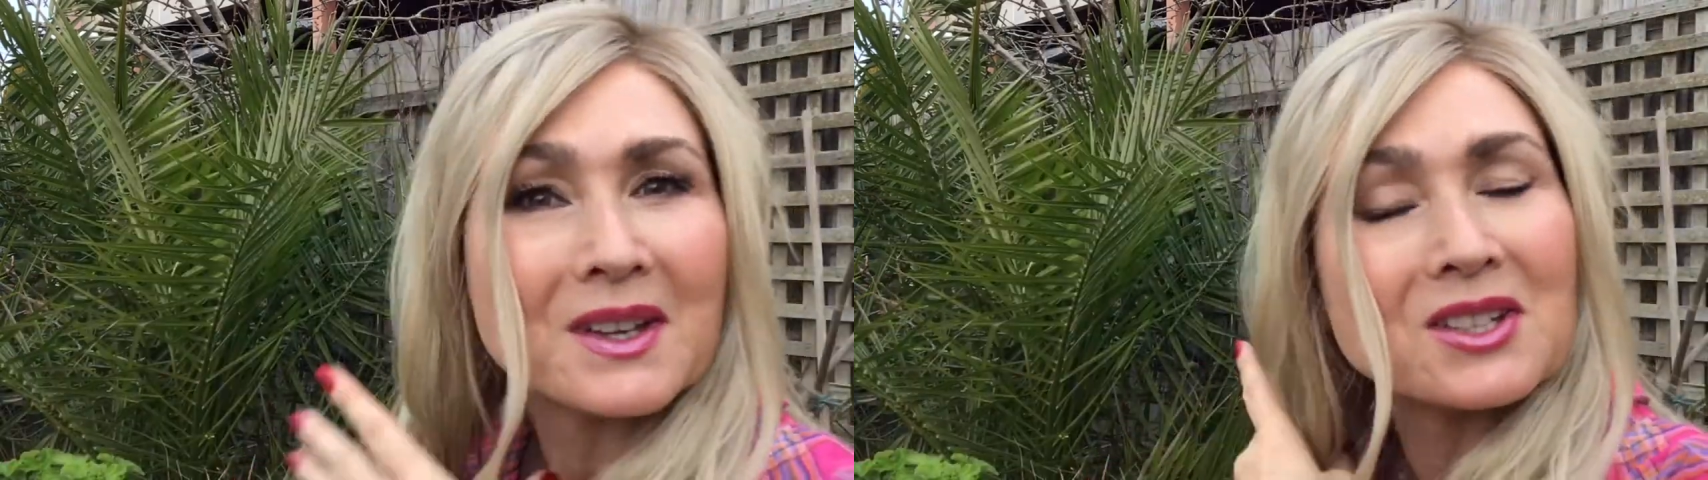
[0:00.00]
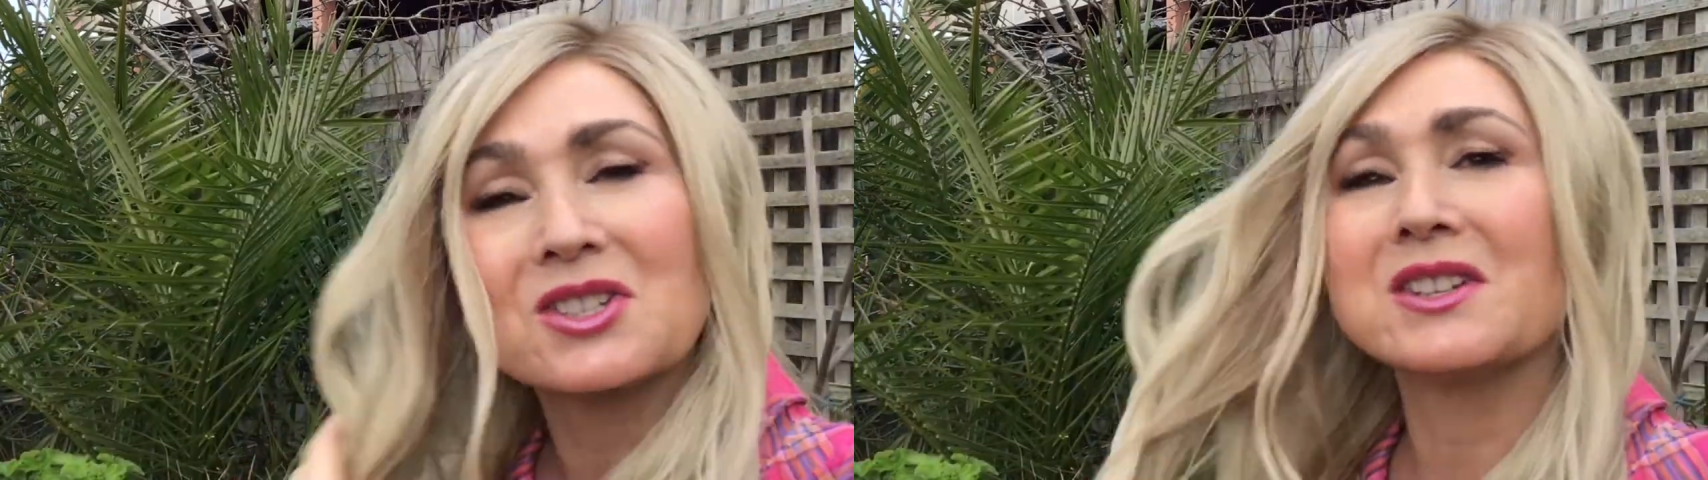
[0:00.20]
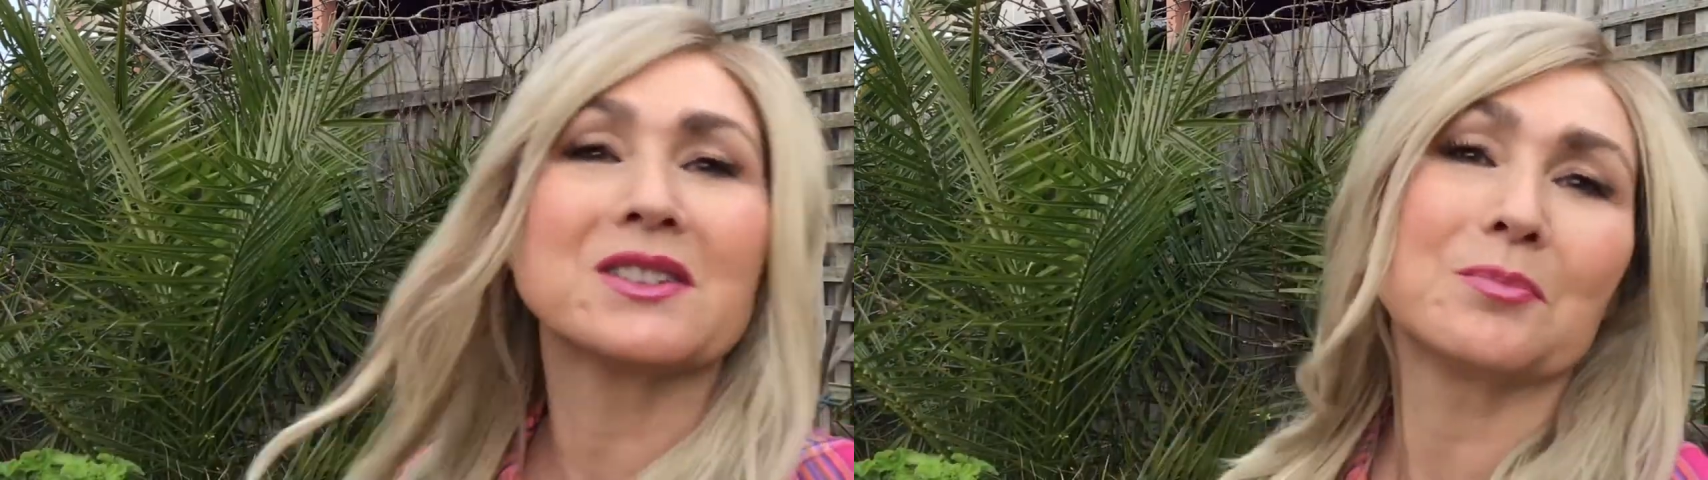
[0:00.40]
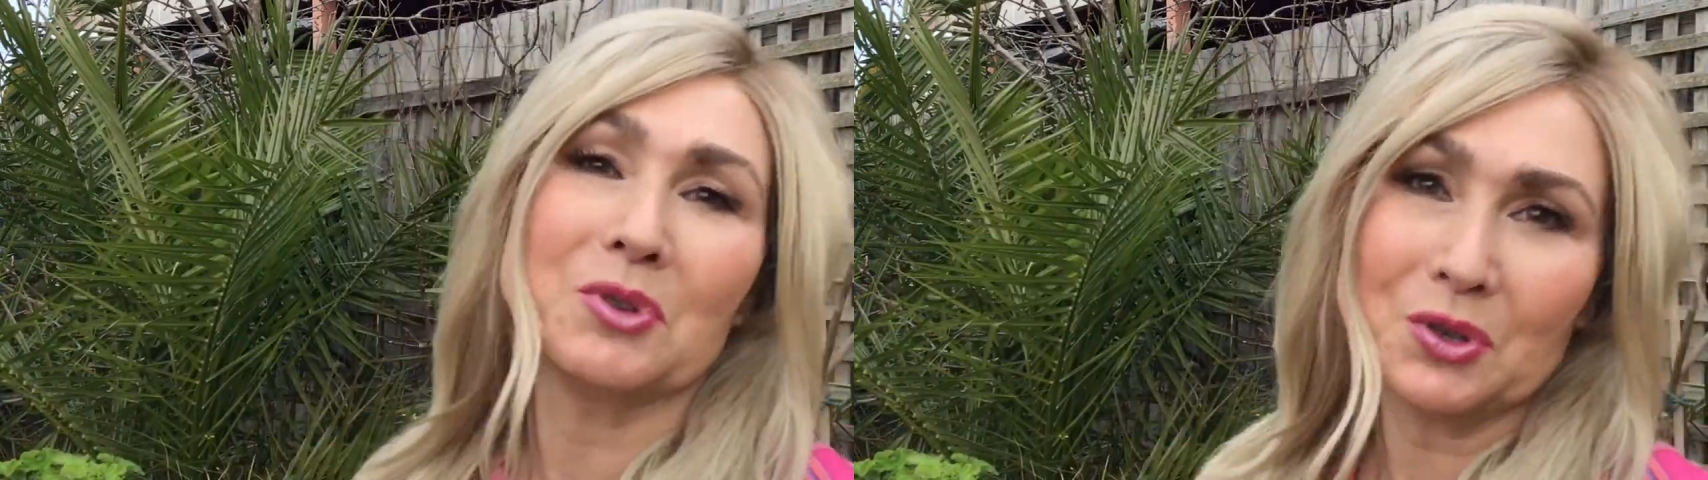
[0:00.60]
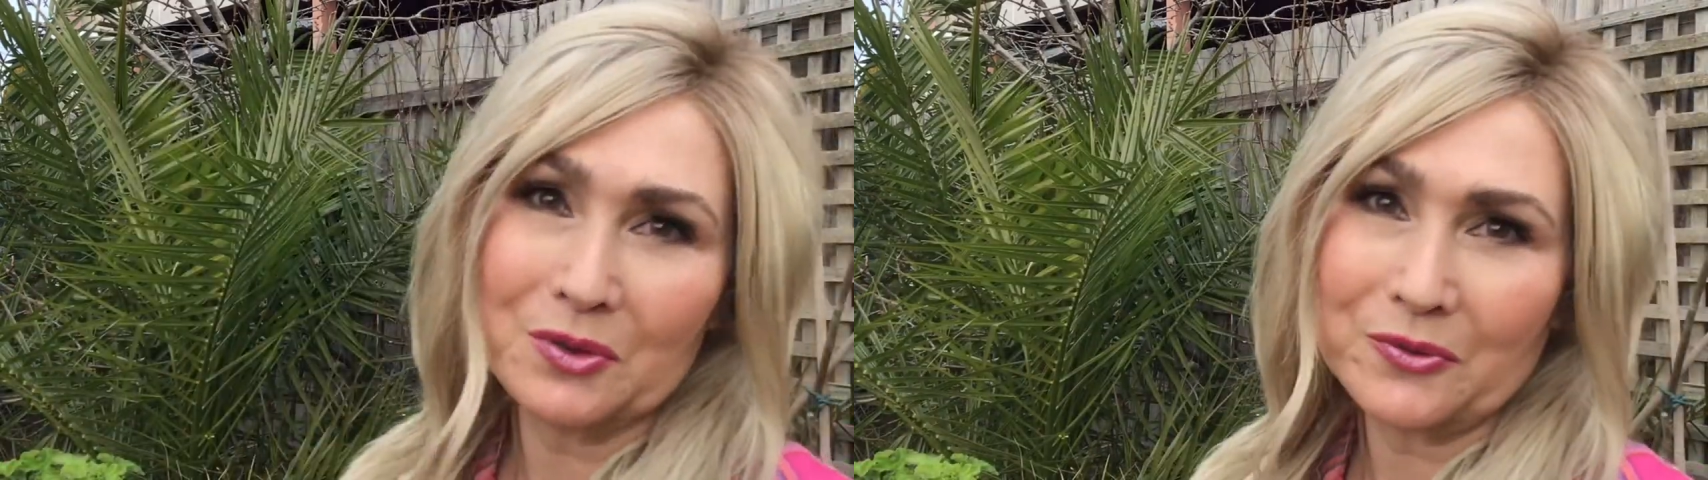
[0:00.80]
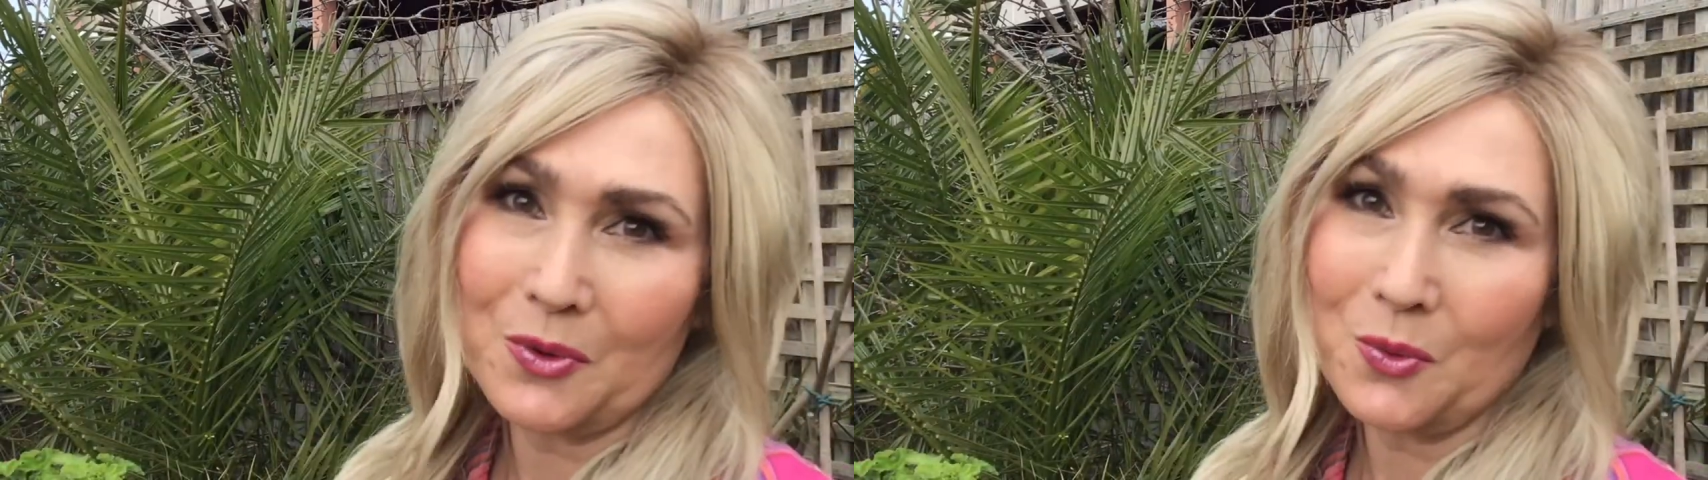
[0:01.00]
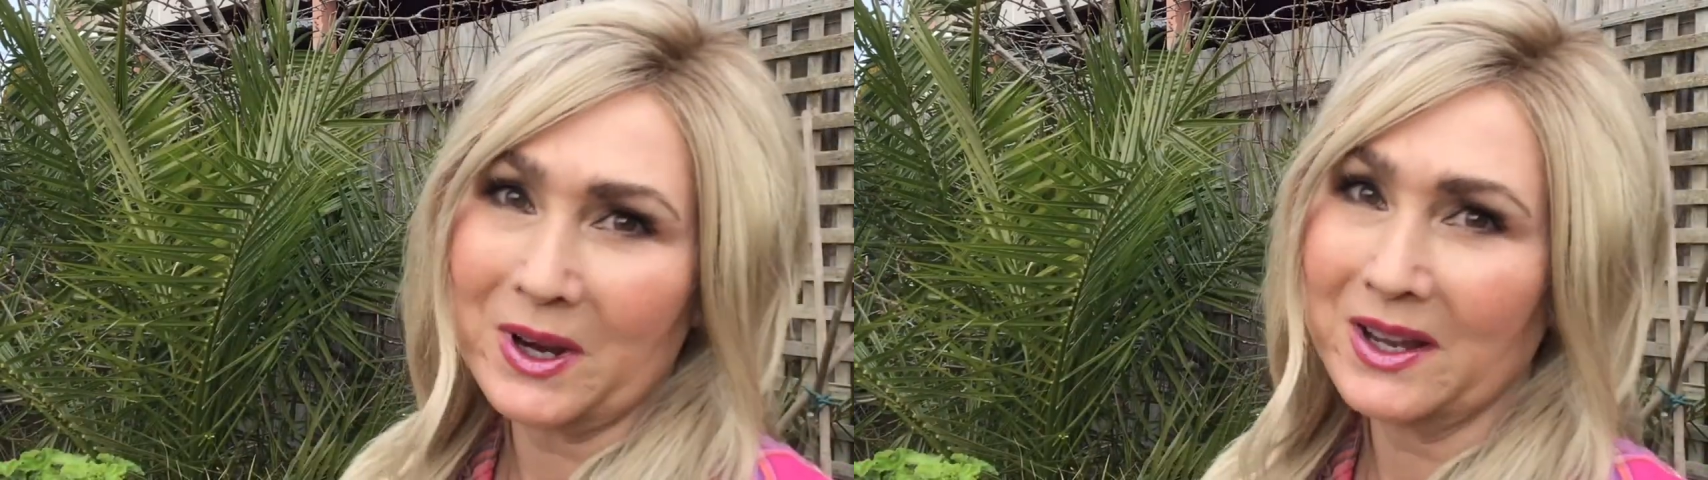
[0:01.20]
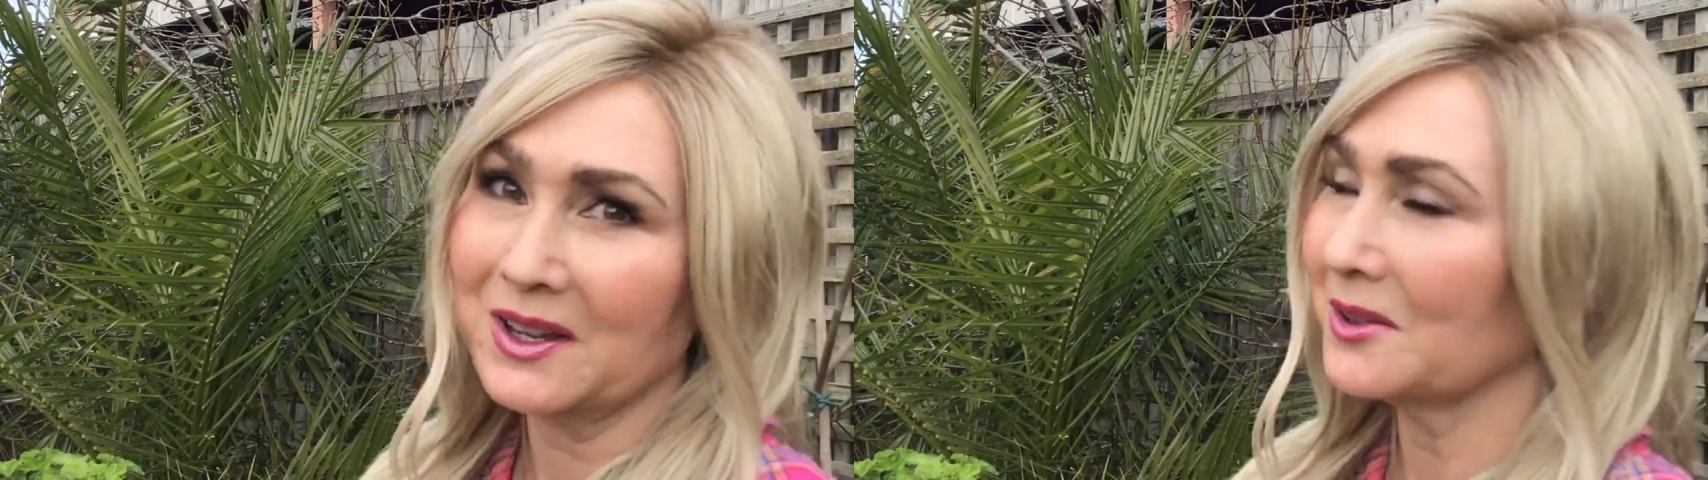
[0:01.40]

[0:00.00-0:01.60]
She's a beautiful wig.